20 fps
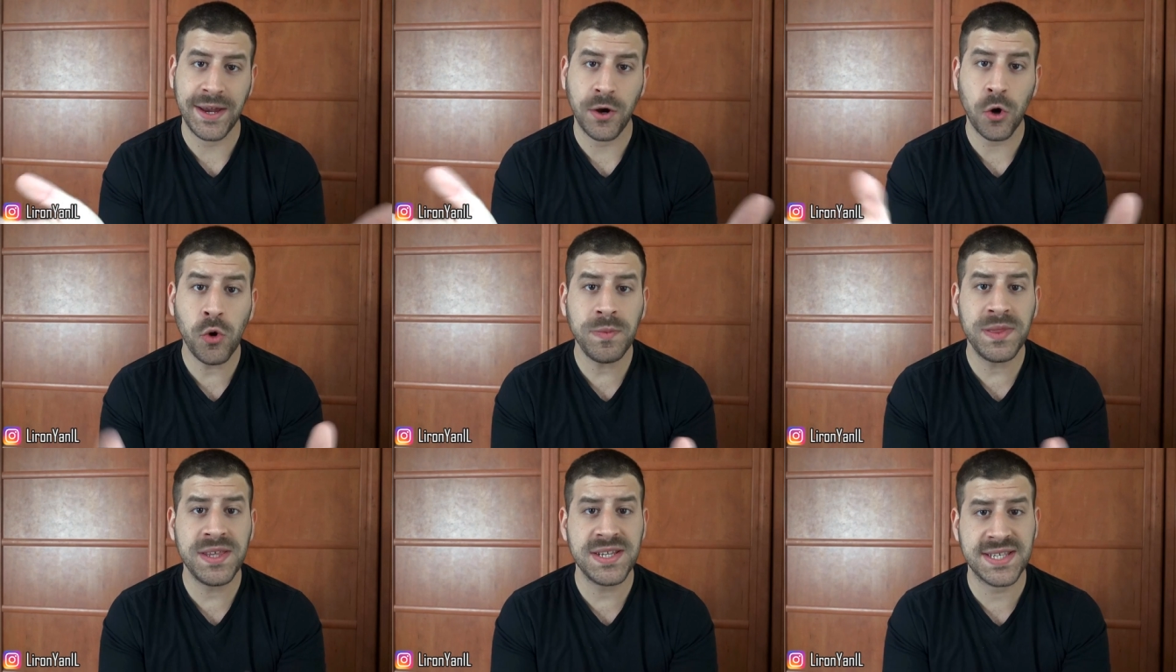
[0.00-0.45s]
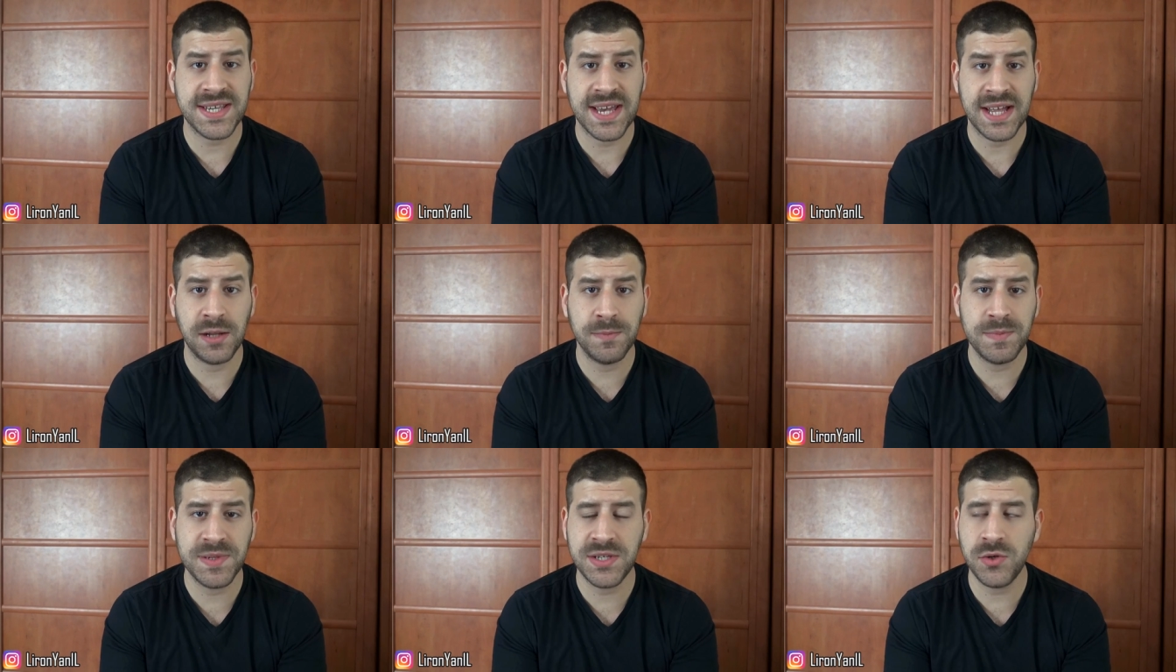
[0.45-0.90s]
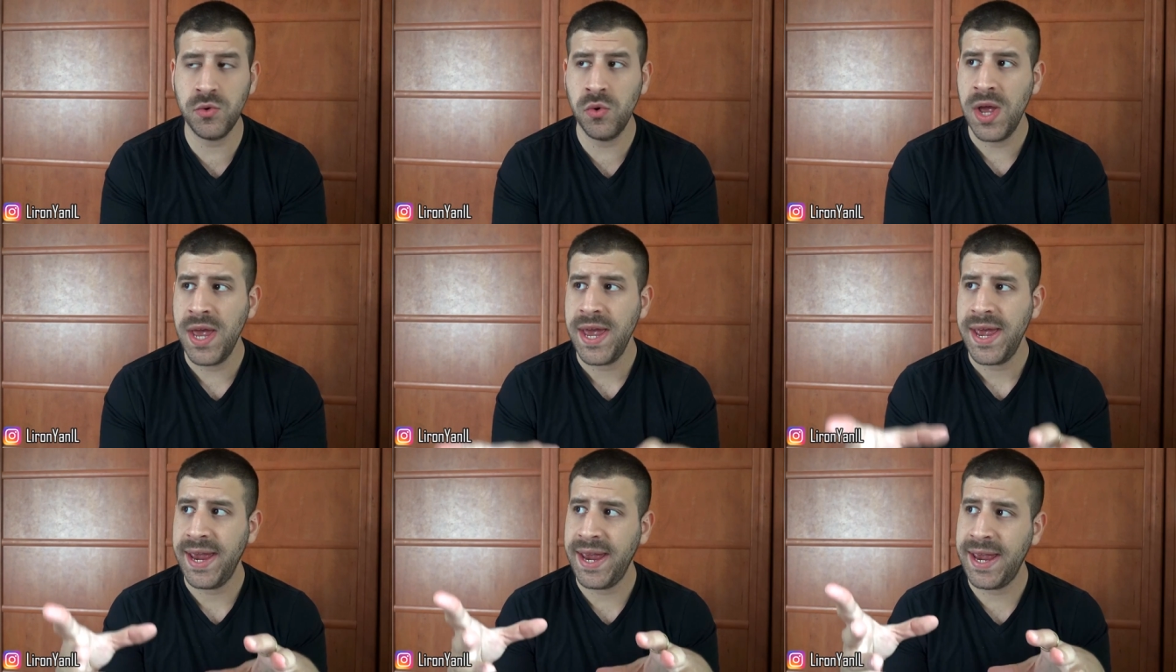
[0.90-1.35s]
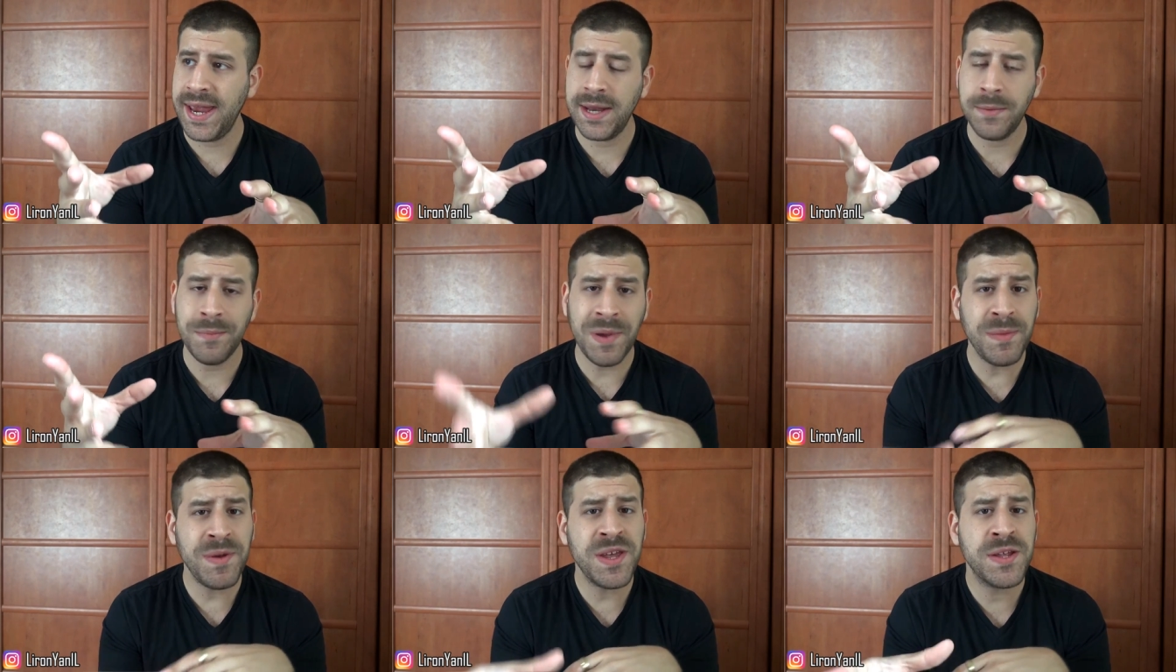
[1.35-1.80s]
I hope this helps you
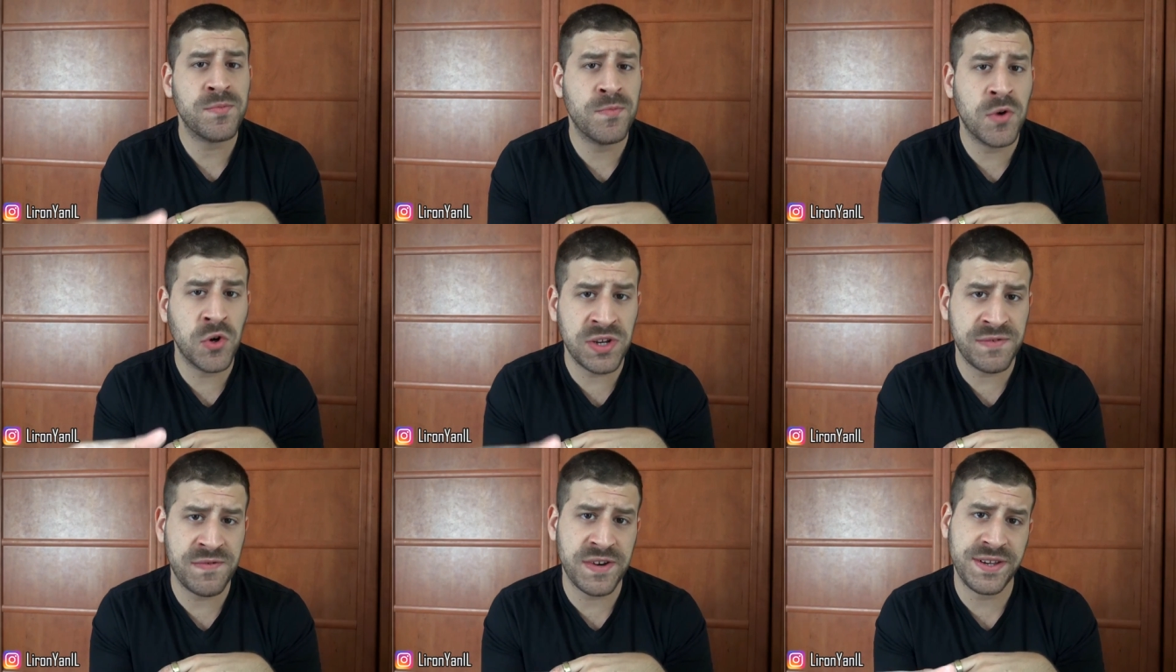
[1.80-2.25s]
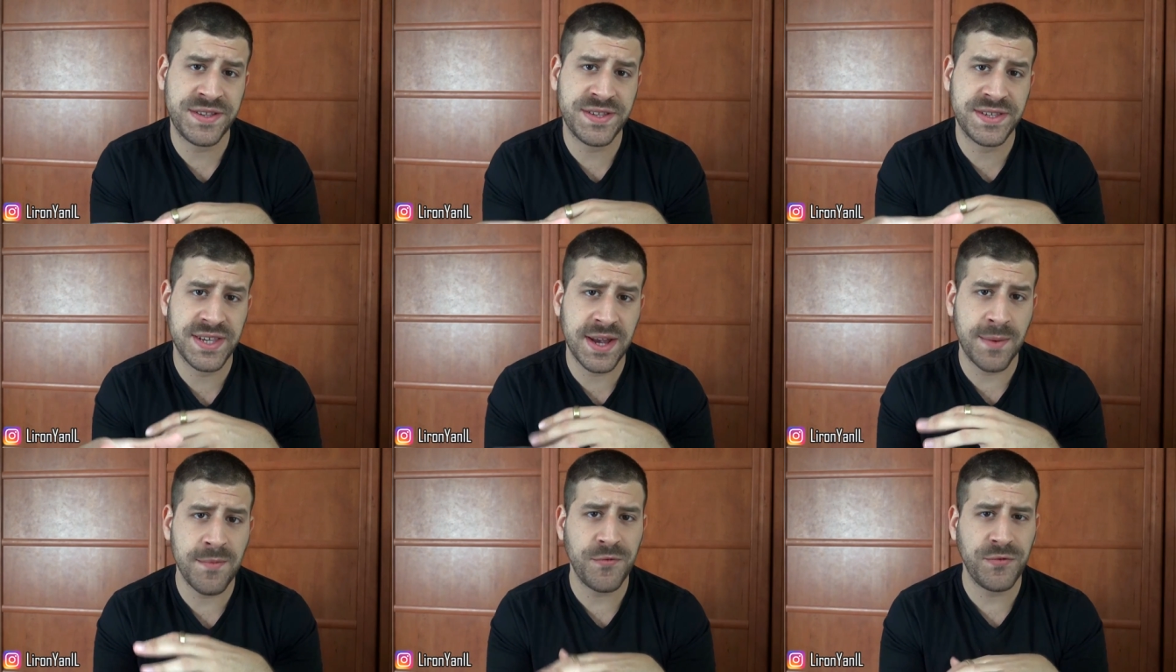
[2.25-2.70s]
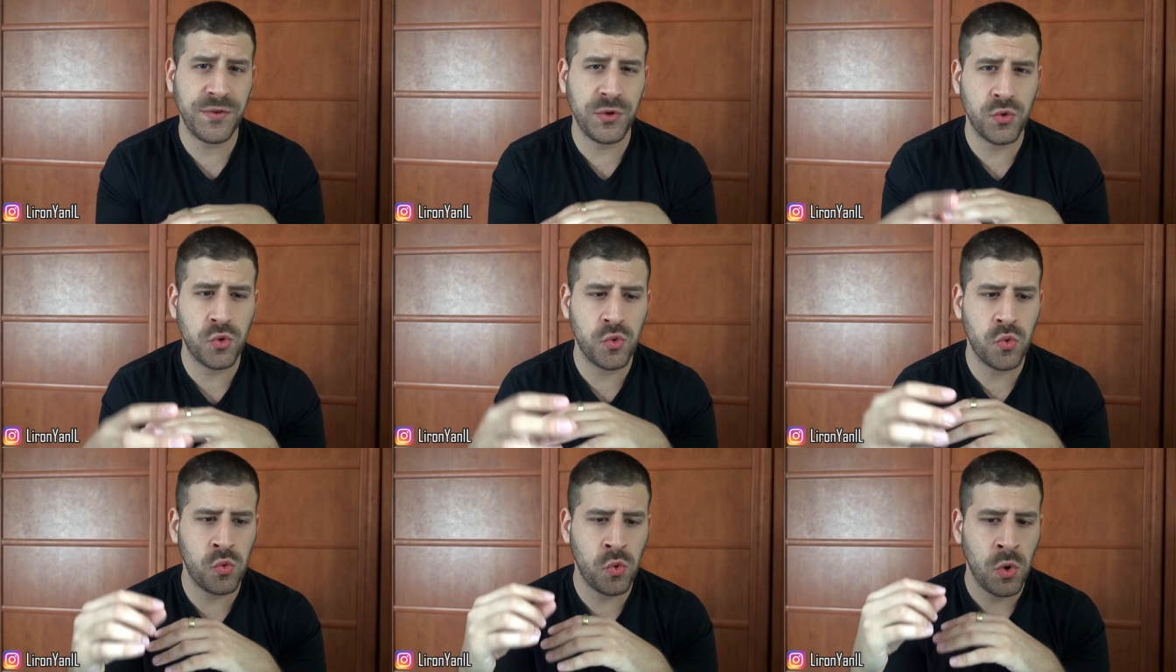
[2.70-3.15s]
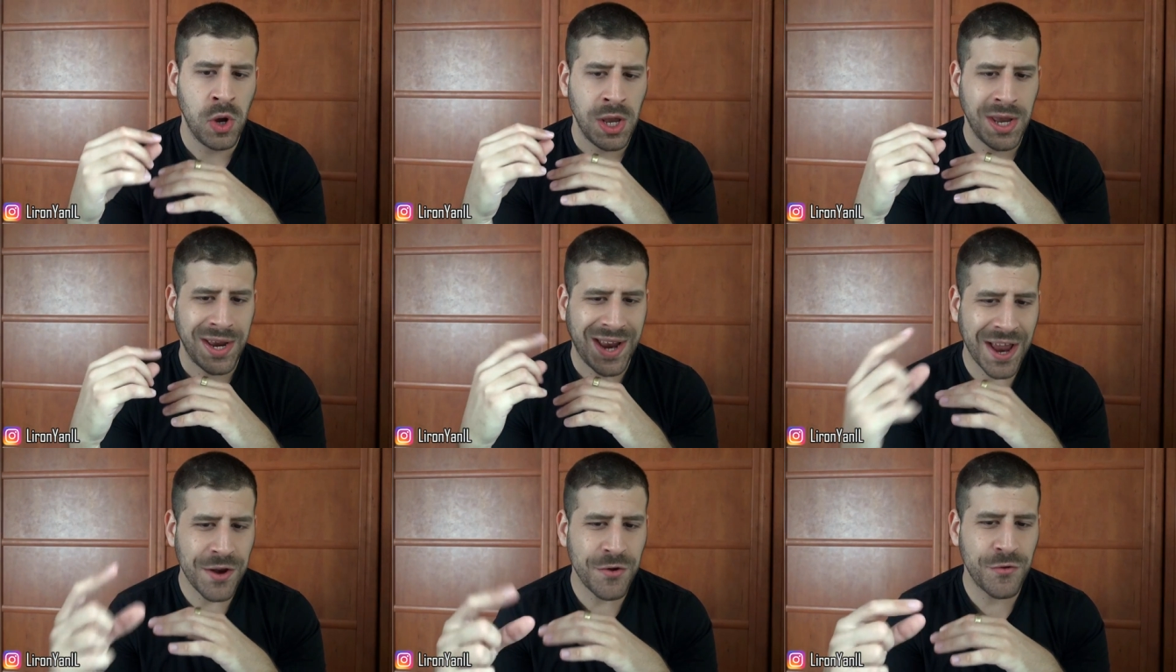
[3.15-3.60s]
and maybe it motivates some of you who
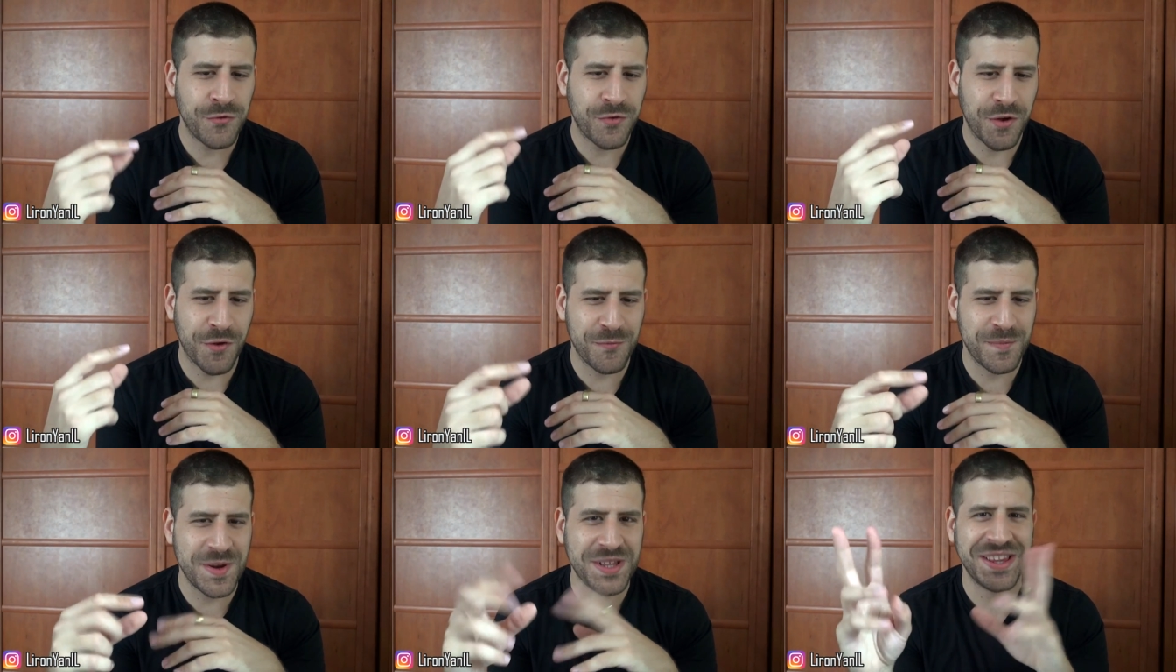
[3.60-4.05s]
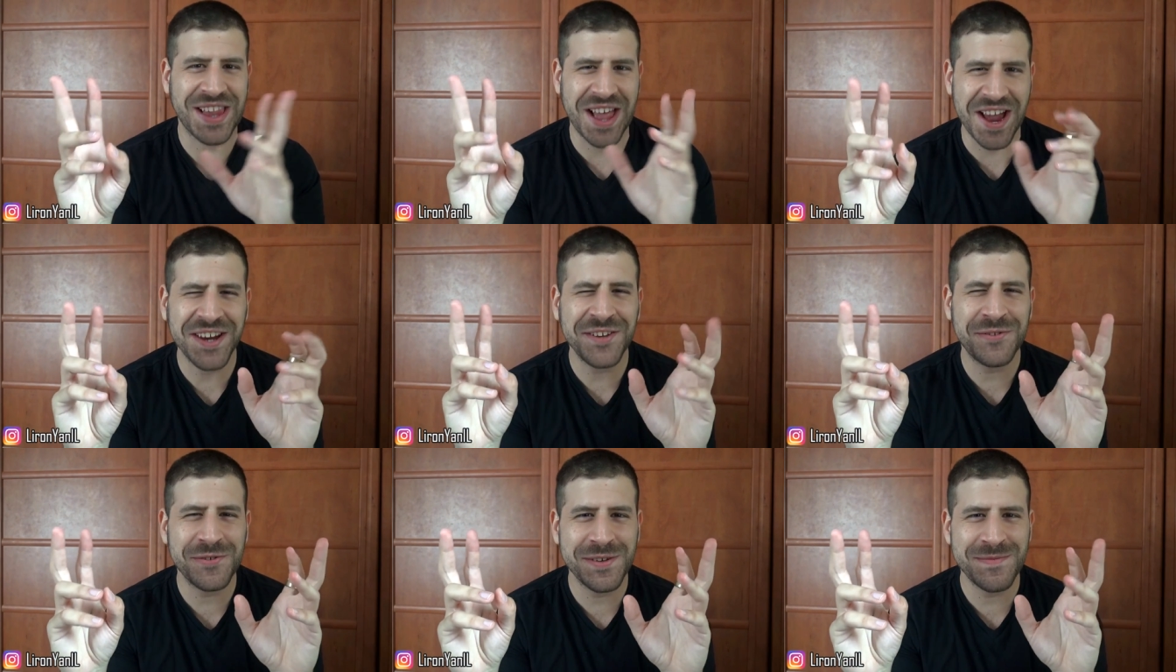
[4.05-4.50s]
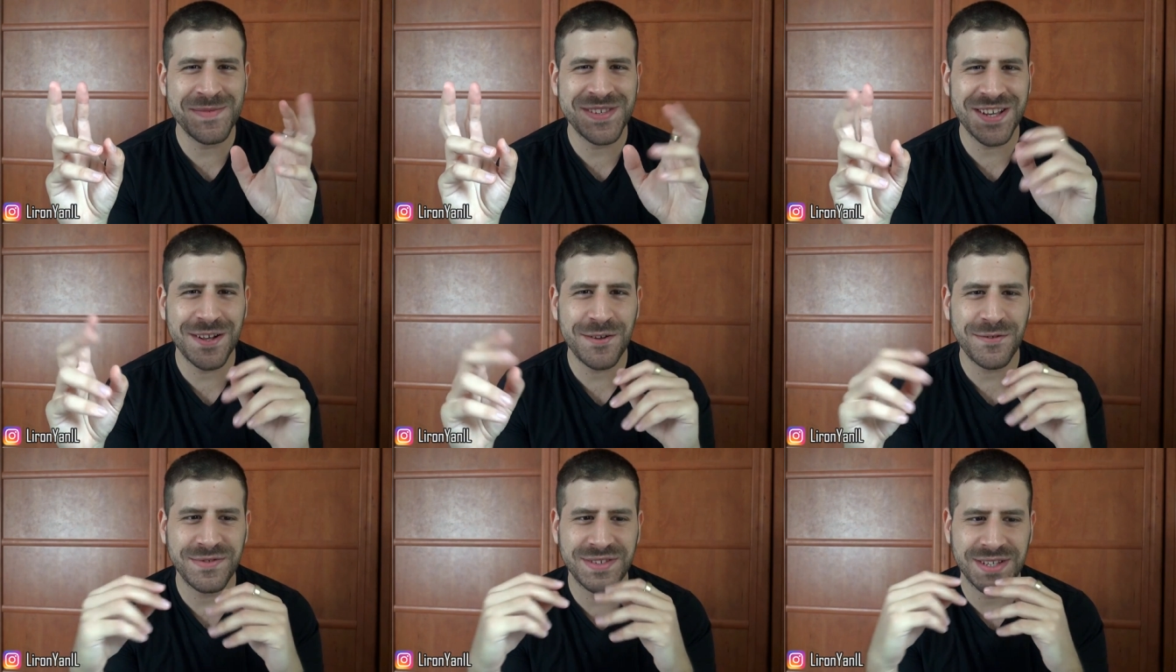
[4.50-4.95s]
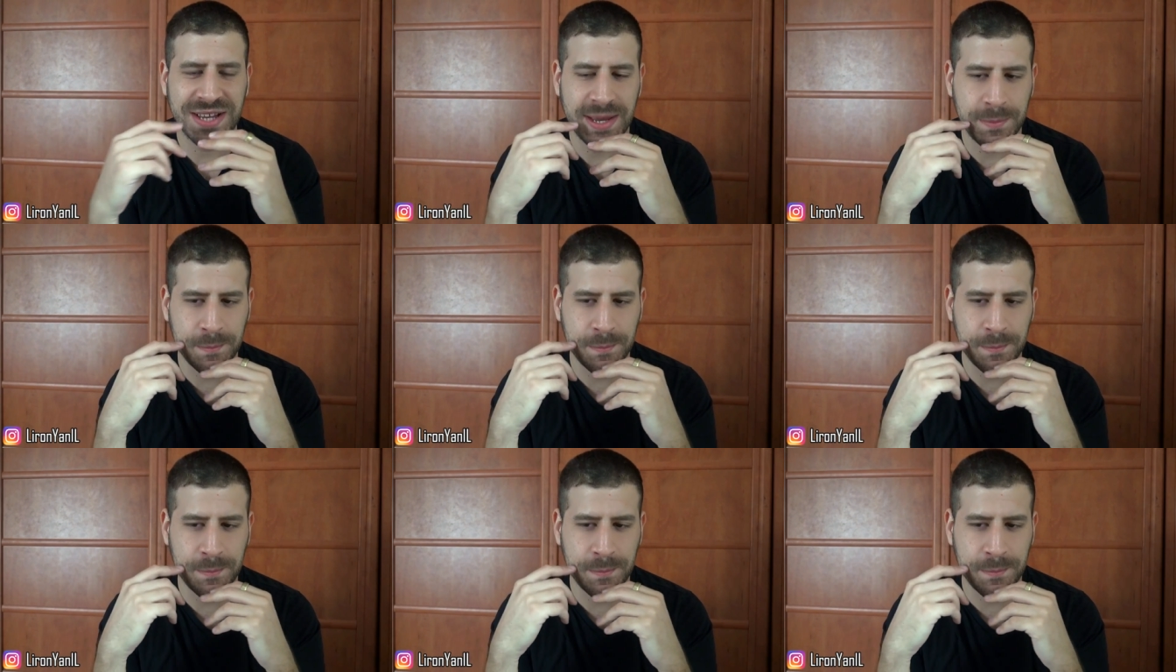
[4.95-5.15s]
kind of have been lying to themselves